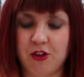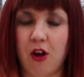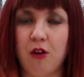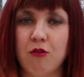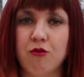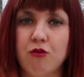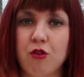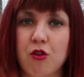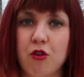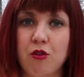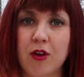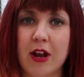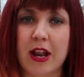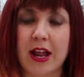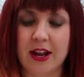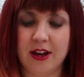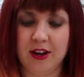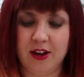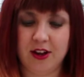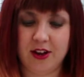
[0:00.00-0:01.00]
of rural
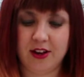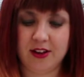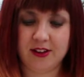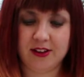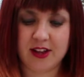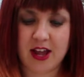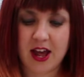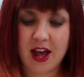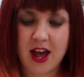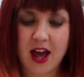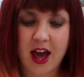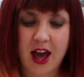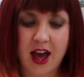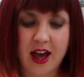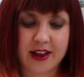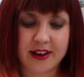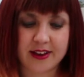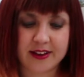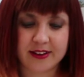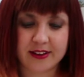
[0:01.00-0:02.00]
England
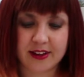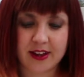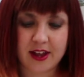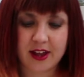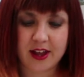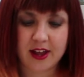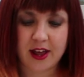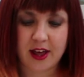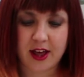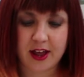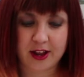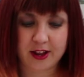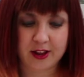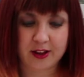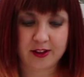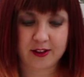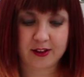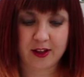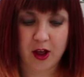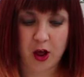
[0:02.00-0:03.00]
and
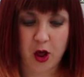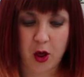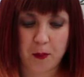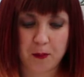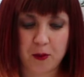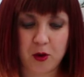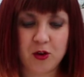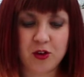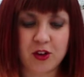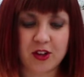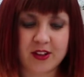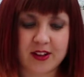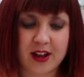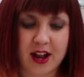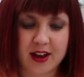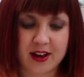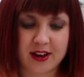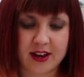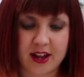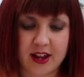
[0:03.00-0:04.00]
his
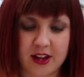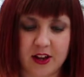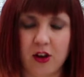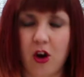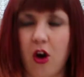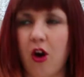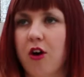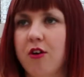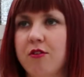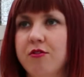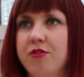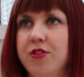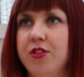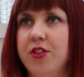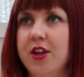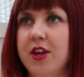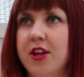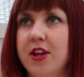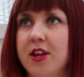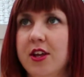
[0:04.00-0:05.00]
understanding of
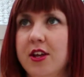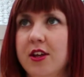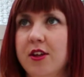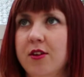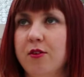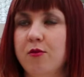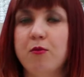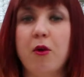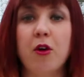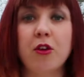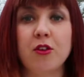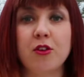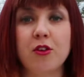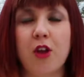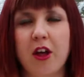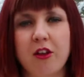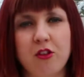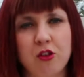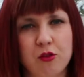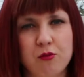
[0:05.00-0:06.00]
the
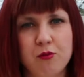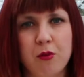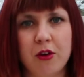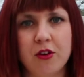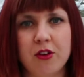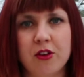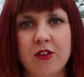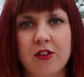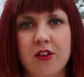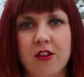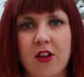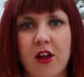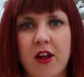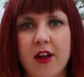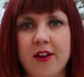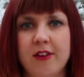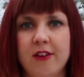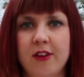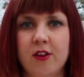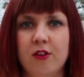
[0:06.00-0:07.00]
modern
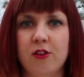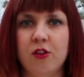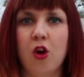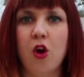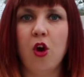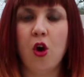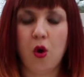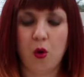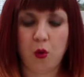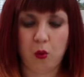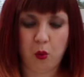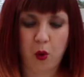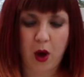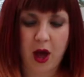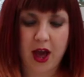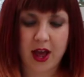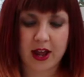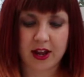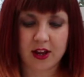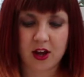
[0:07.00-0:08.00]
society's
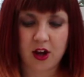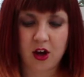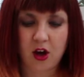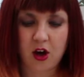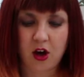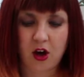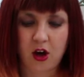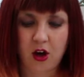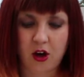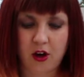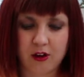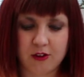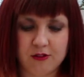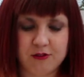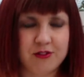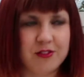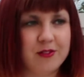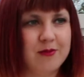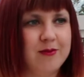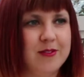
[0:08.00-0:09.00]
way
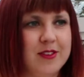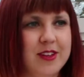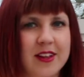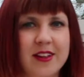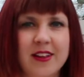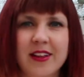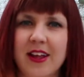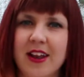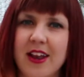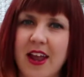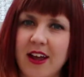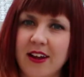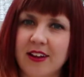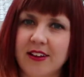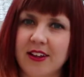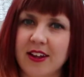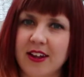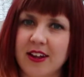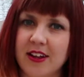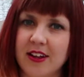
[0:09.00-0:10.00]
of
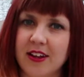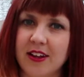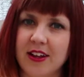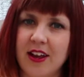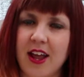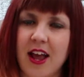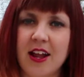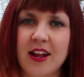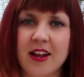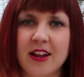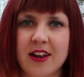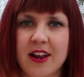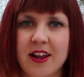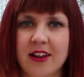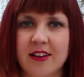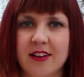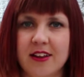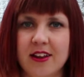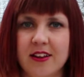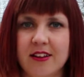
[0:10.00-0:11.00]
disconnecting and
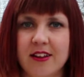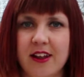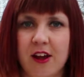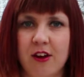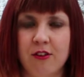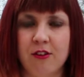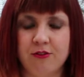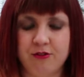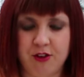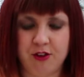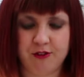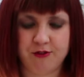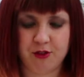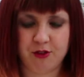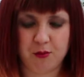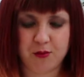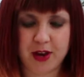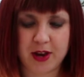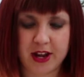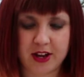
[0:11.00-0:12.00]
alienating itself
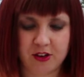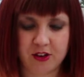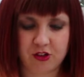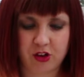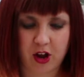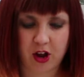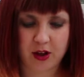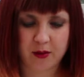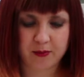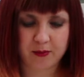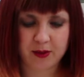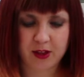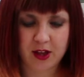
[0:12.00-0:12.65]
from nature.